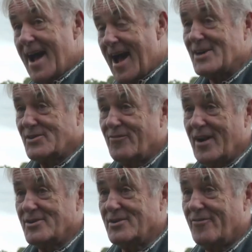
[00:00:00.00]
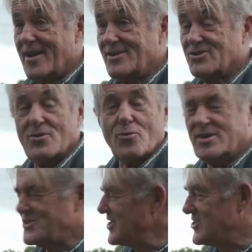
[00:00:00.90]
as a flood defence.
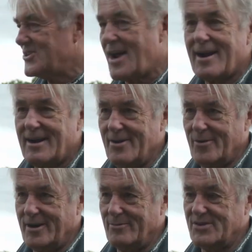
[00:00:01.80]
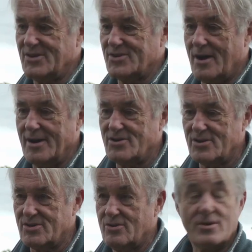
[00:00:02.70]
It does exactly what it was designed to
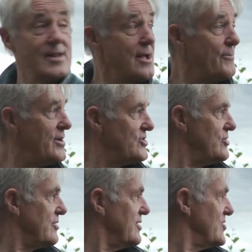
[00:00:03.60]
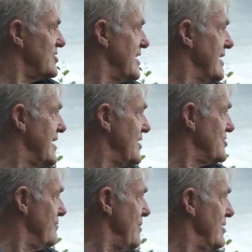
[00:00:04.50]
do. But as you can see,
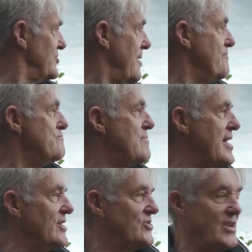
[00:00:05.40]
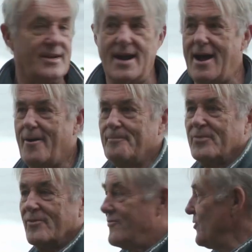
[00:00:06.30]
there's the most amazing now
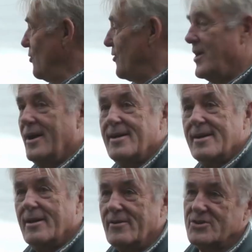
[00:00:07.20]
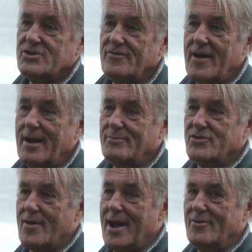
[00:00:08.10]
flora that's
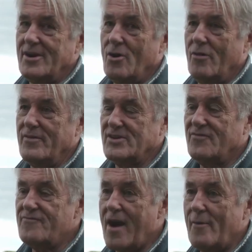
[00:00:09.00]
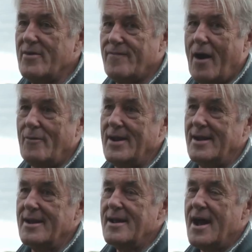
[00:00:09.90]
developed around it on this very,
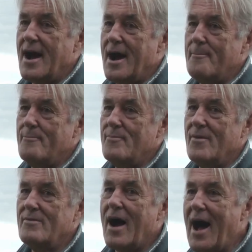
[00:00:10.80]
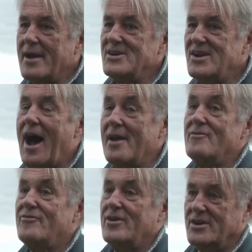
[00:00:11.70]
very
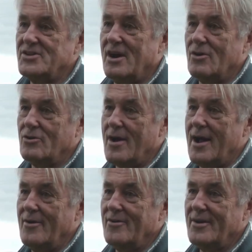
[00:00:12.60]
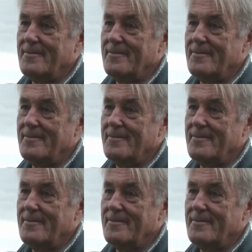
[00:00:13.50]
unfertile ground.